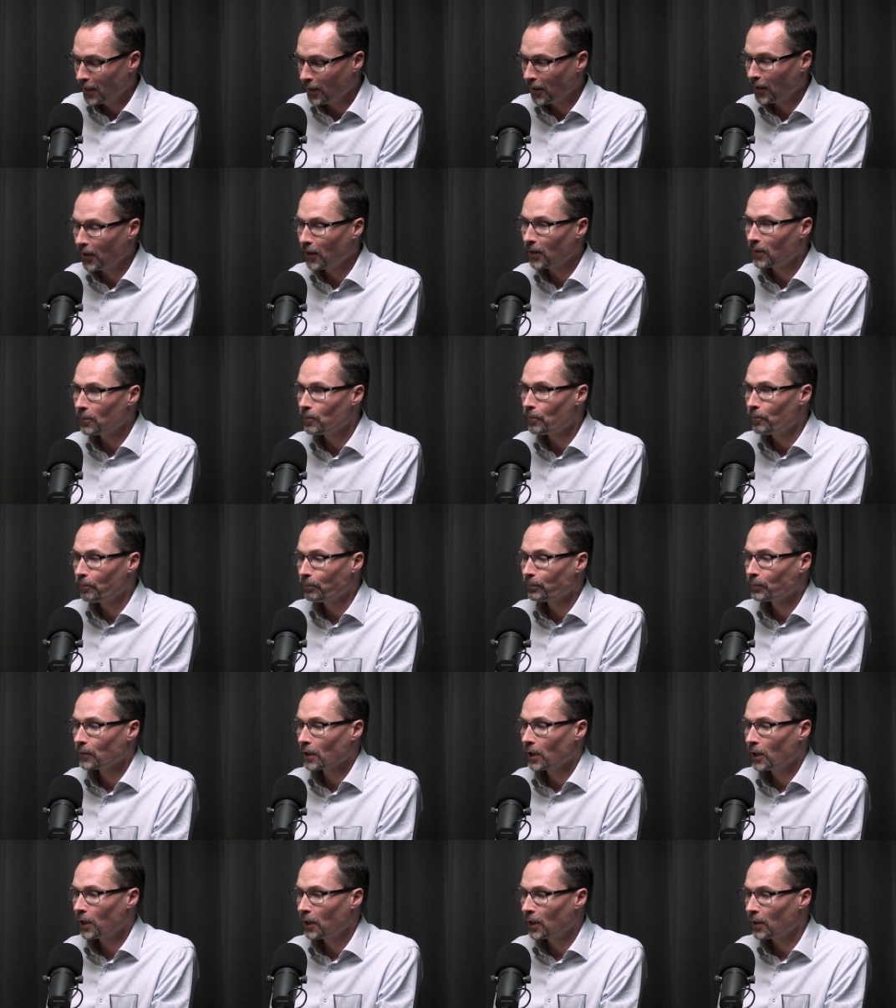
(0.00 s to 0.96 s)

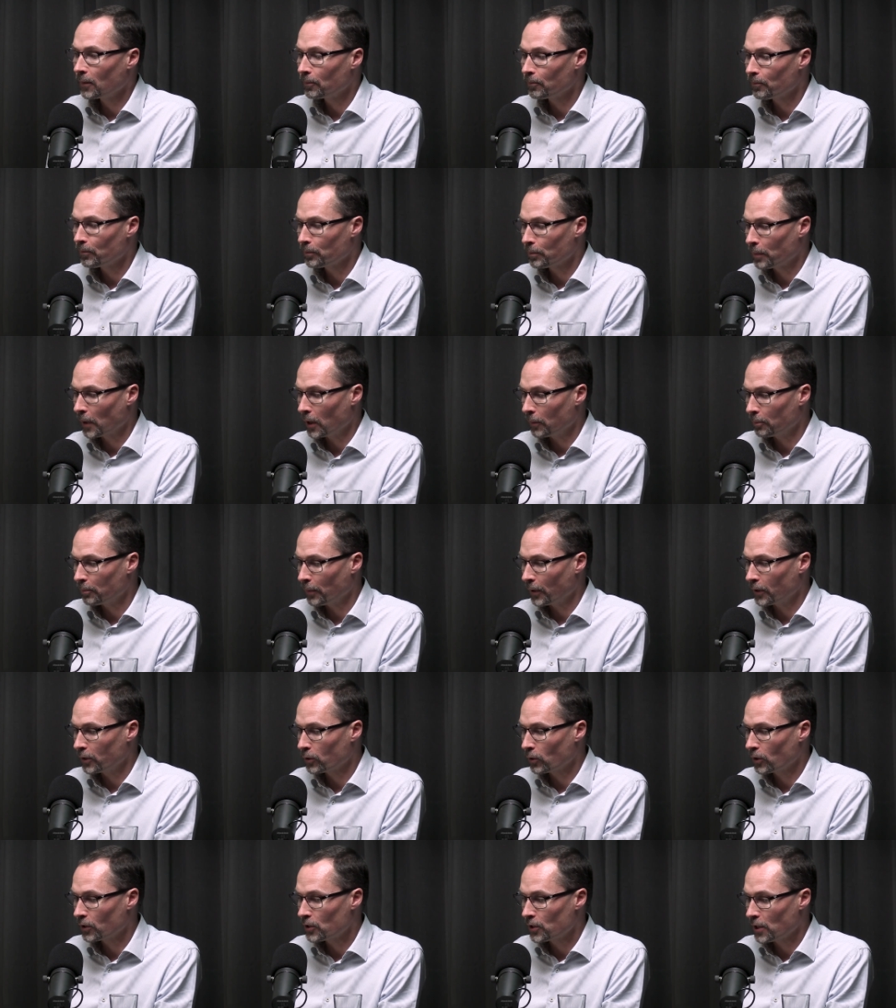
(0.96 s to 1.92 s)

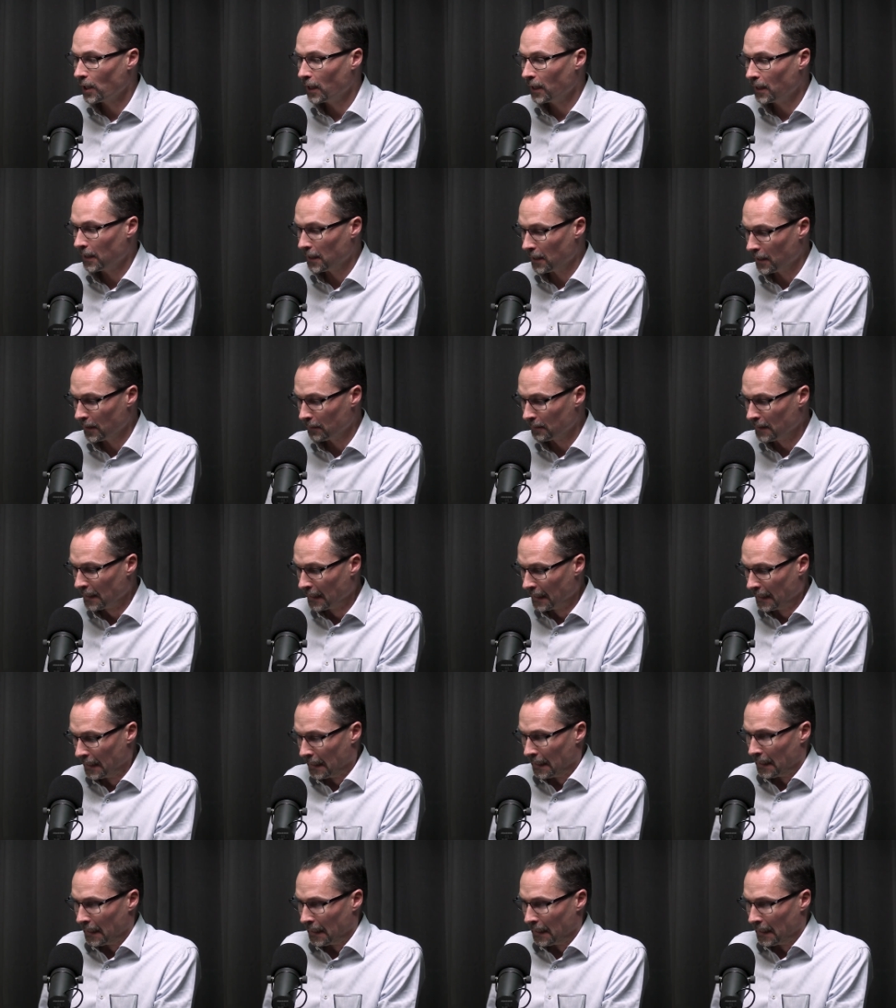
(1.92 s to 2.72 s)
But you could say.